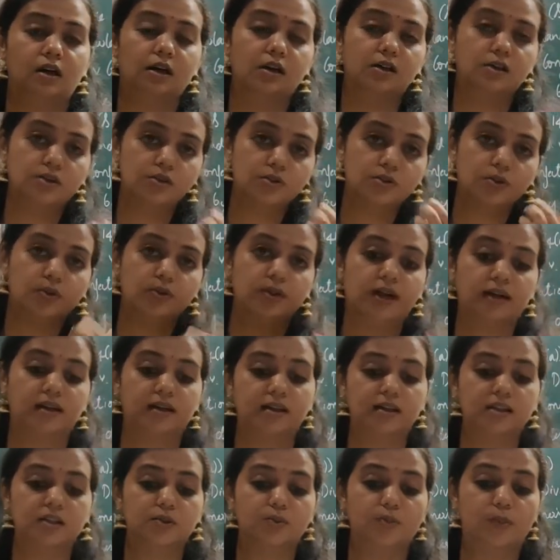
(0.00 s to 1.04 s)
So that
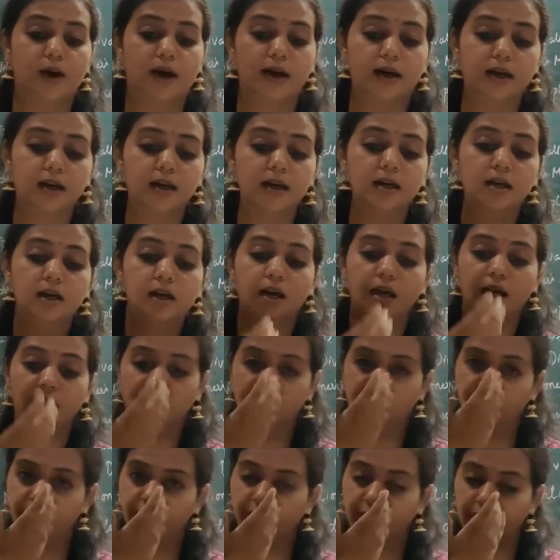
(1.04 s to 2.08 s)
is why,
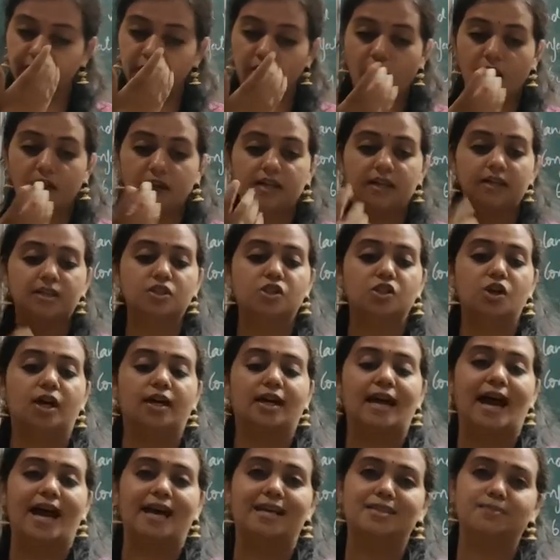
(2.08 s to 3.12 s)
if at all it is not
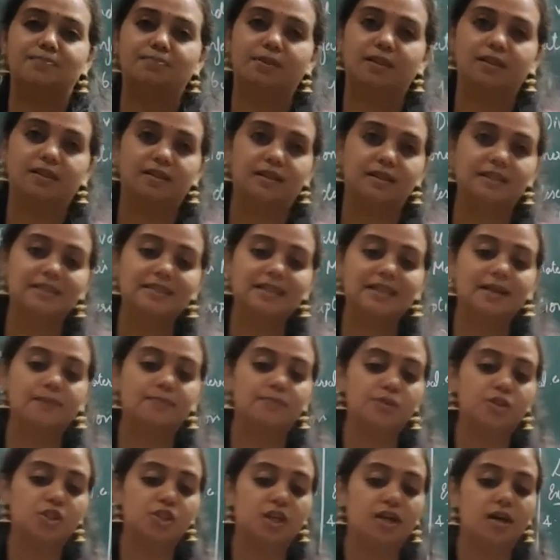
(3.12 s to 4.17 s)
as per the
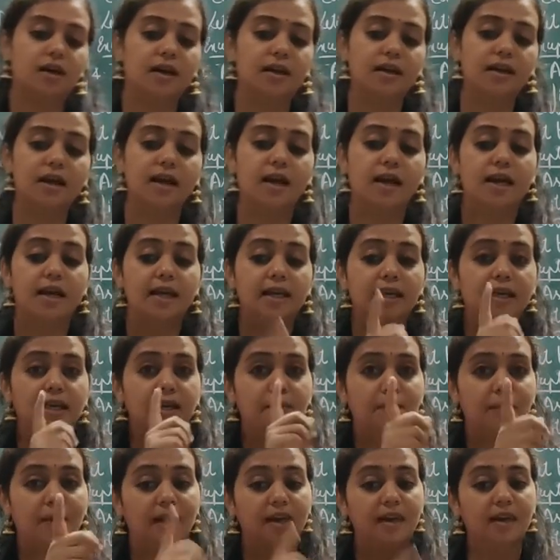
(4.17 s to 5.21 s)
description, he
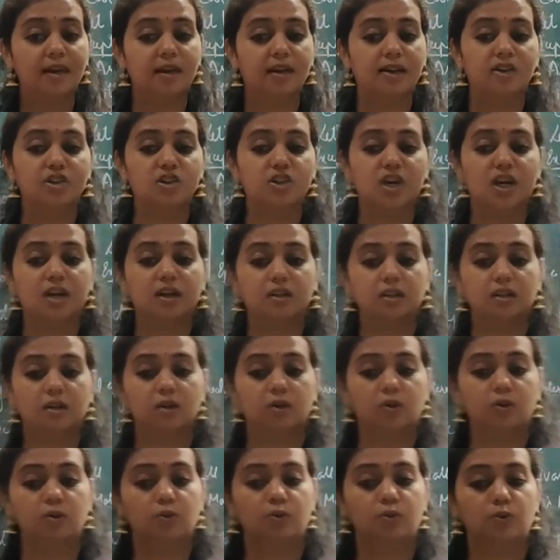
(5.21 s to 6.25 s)
may reject the
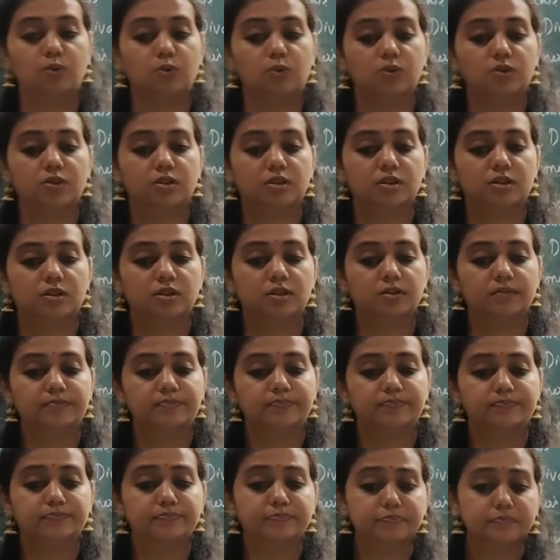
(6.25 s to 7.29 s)
goods.
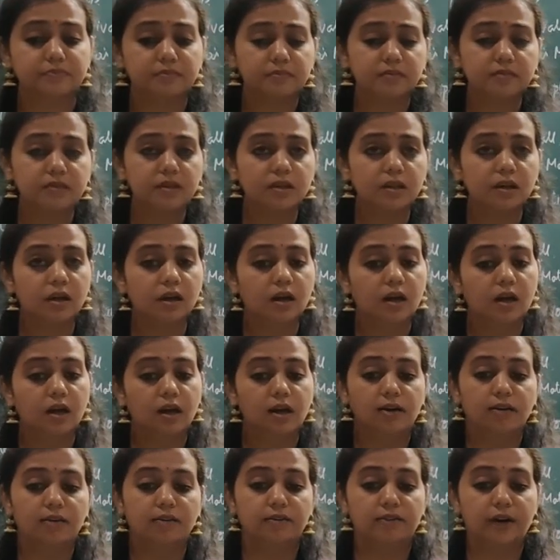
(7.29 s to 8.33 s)

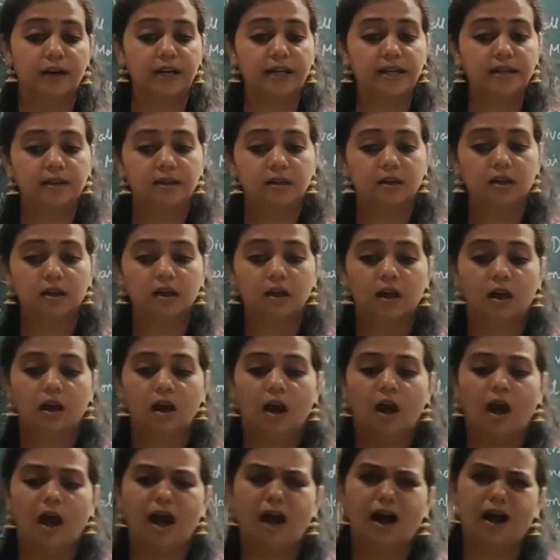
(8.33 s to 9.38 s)
Fine.
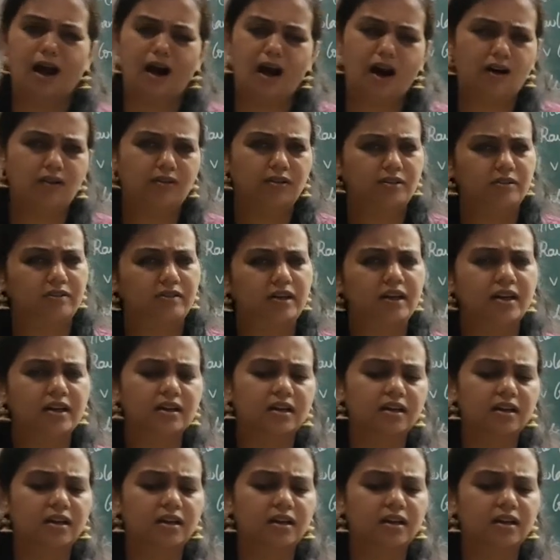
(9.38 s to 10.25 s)
However,